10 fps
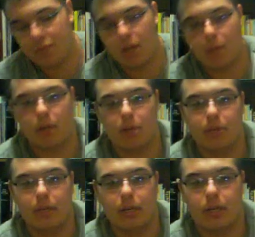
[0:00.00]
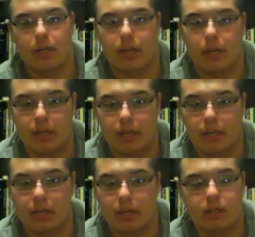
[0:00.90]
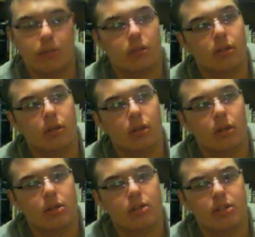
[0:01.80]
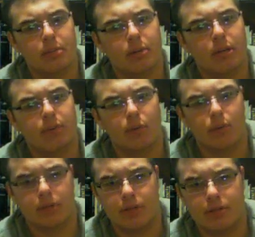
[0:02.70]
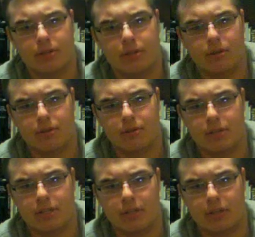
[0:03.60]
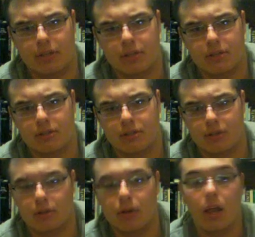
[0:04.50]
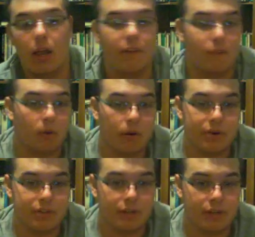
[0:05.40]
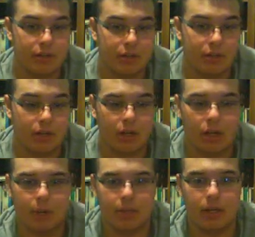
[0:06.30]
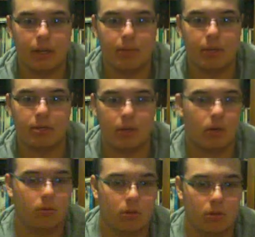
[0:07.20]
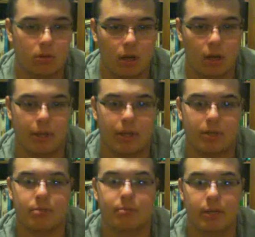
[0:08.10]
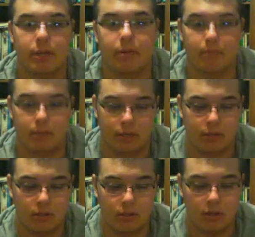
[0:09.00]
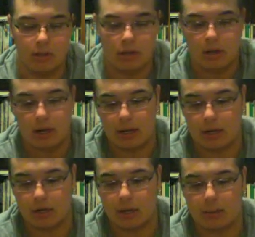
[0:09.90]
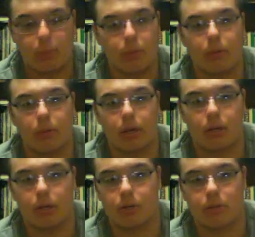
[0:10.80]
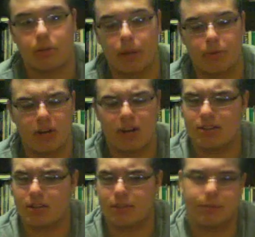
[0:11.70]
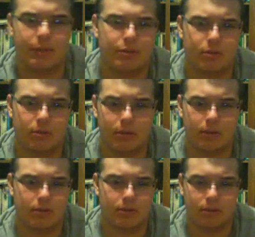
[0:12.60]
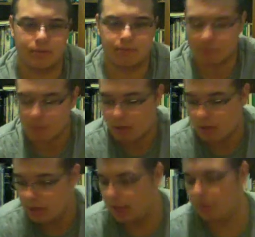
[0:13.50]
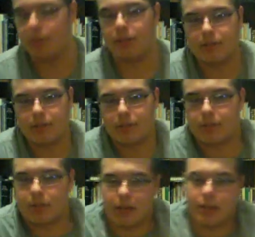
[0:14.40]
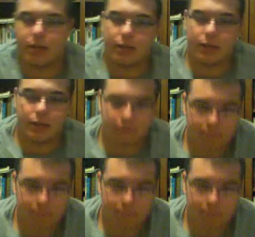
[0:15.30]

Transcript: I'm going to be getting a SEMA M14 soon, as soon as I sell this. So, if you are interested in this gun, PM me. Don't comment. PM me, and maybe we can make a deal or something. I'm trying to sell for about $200. So, anyway, this is the A&K.